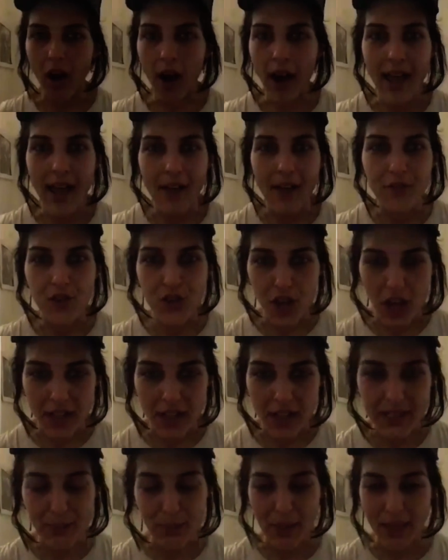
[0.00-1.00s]
have
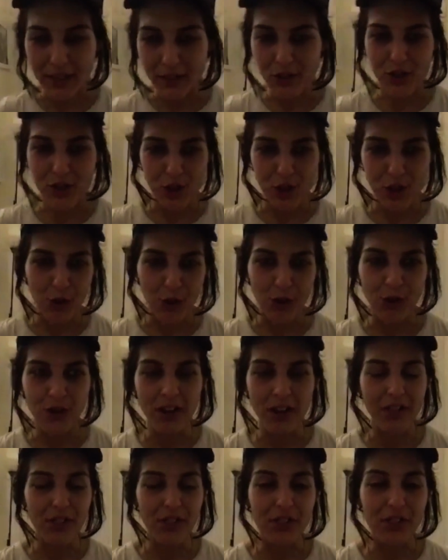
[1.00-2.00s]
just been shown
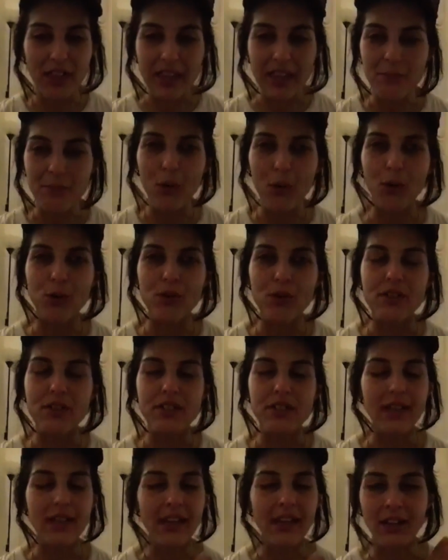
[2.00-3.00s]
the most
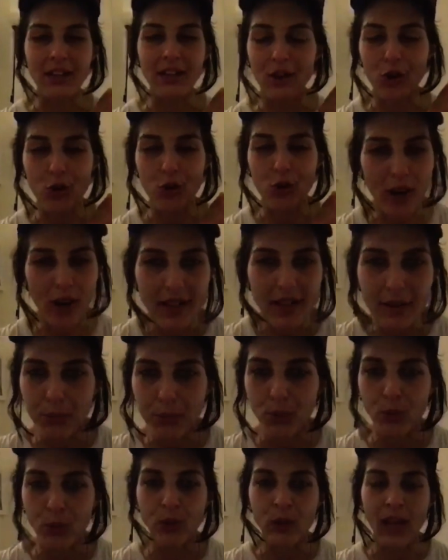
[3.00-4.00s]

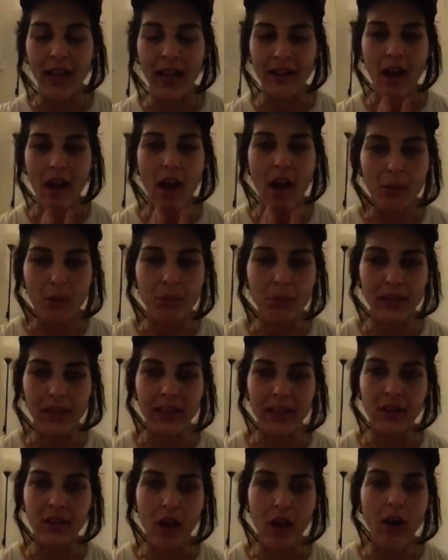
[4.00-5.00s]
incredible and
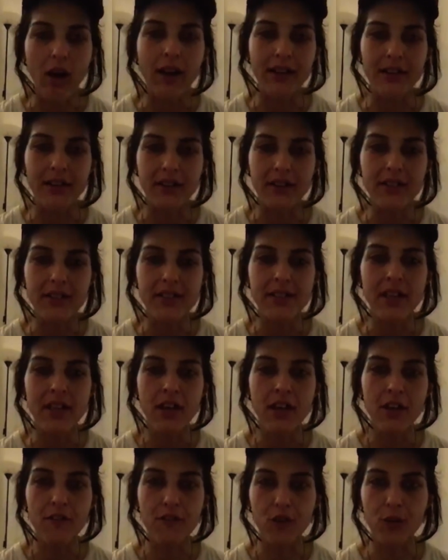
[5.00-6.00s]
humbling kindness
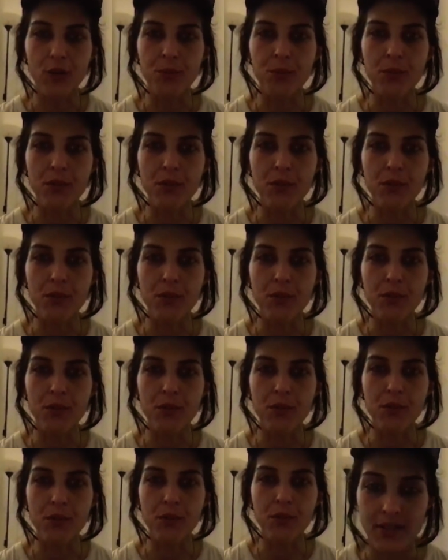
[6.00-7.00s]
from
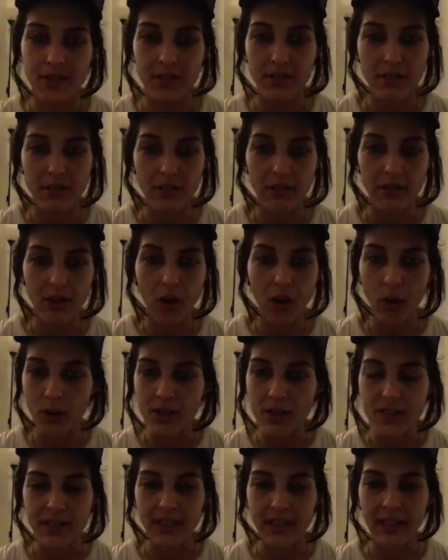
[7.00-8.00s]
strangers.
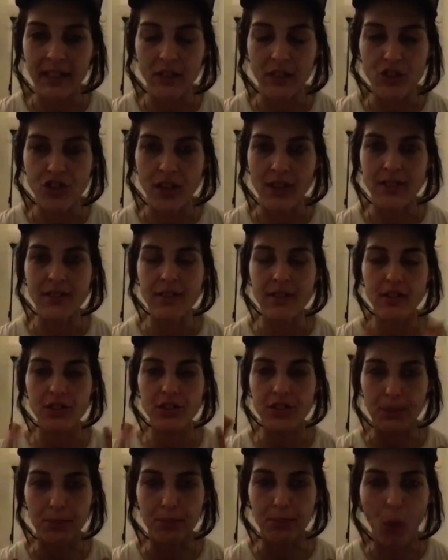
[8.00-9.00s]
Honestly, just
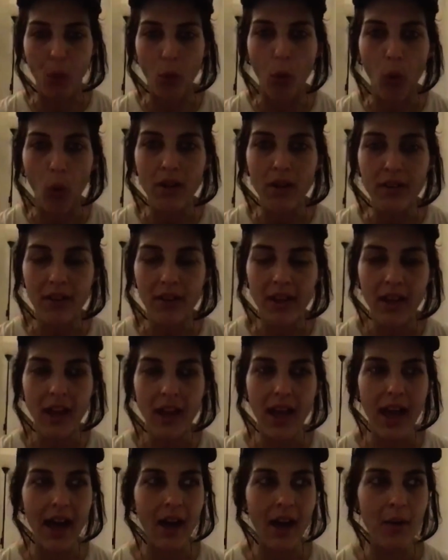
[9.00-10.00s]
support.
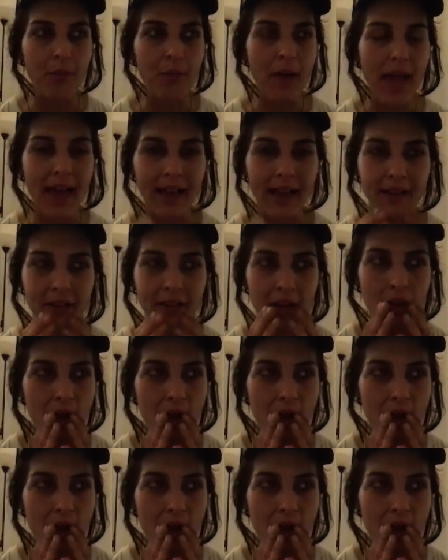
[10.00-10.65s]
Um, and